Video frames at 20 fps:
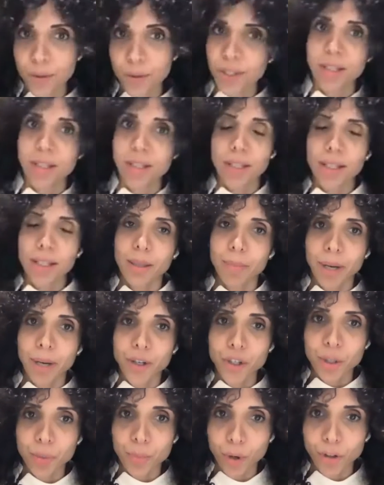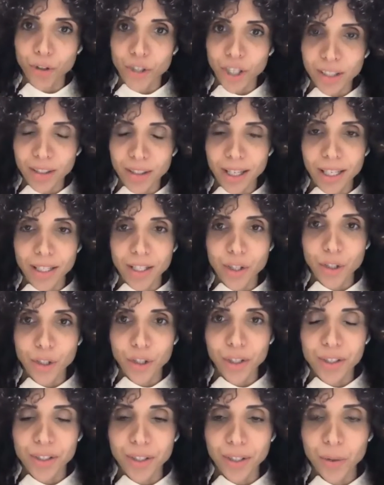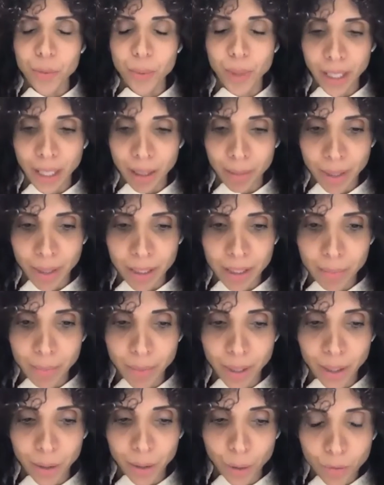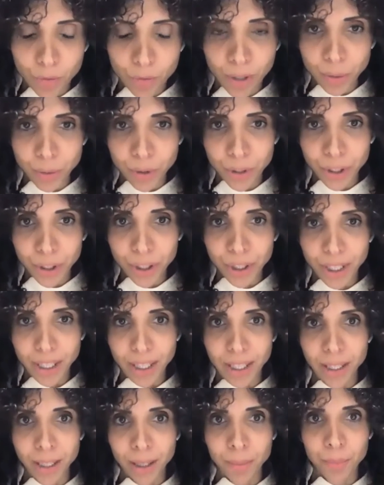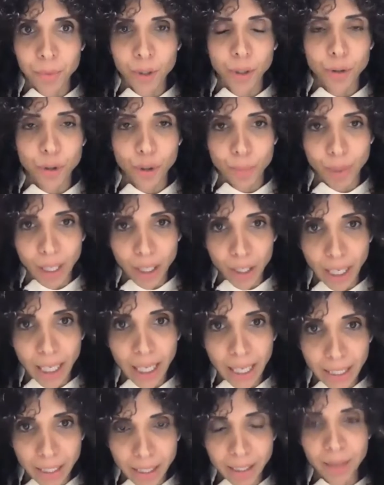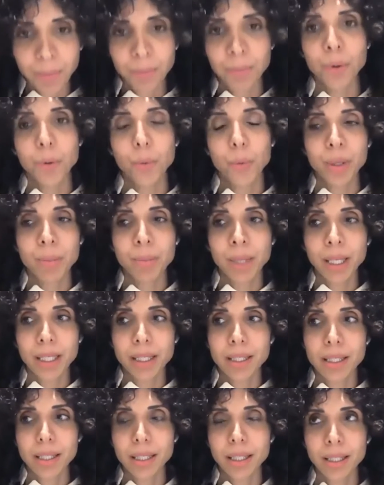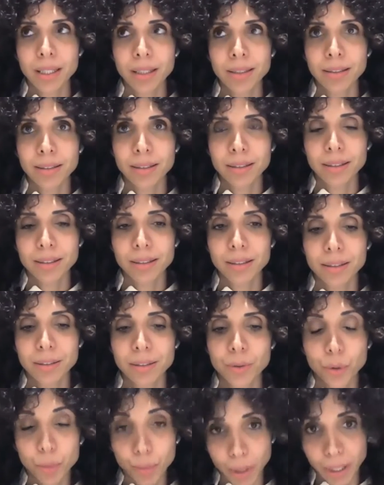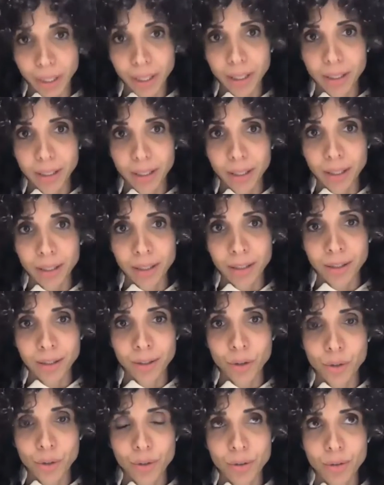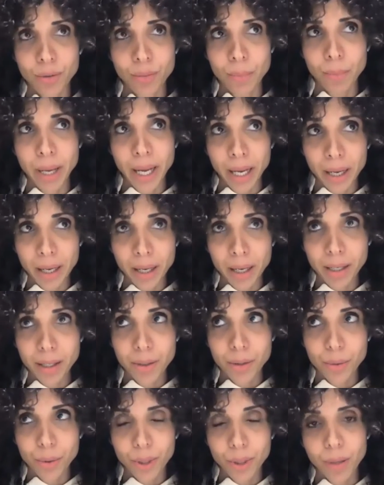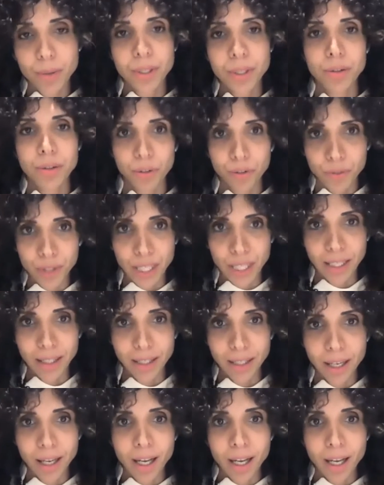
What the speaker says: you said, it's a passion project that started when I met my co-founder, Dr. Baher Al-Hakim. We met in Dubai in May 2015.